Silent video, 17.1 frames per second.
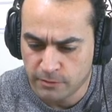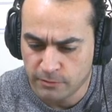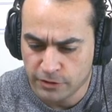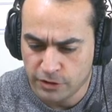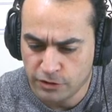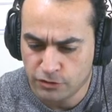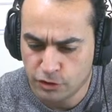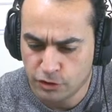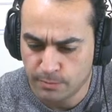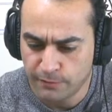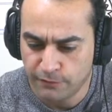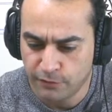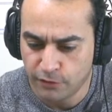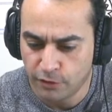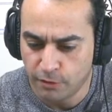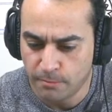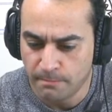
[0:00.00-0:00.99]
you to
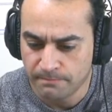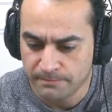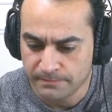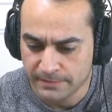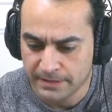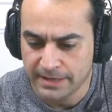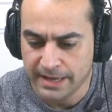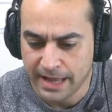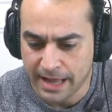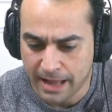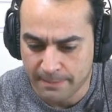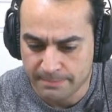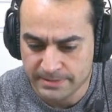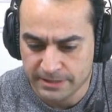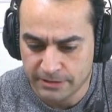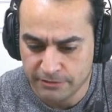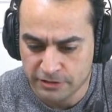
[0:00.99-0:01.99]
perform. Yeah,
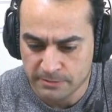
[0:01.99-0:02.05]
absolutely.